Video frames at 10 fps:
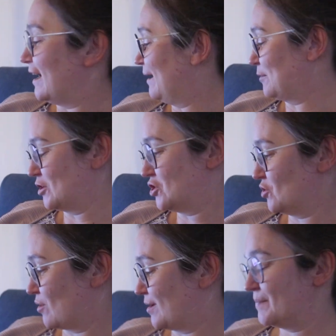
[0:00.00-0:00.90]
I'm not
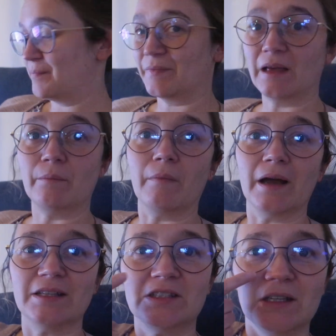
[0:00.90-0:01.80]
sure.
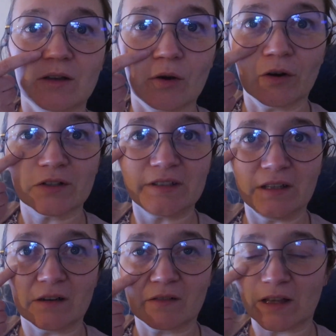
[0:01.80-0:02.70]
My cheek hurts
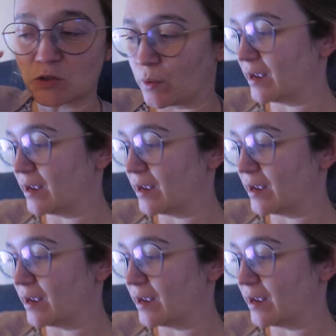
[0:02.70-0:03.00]
here, that's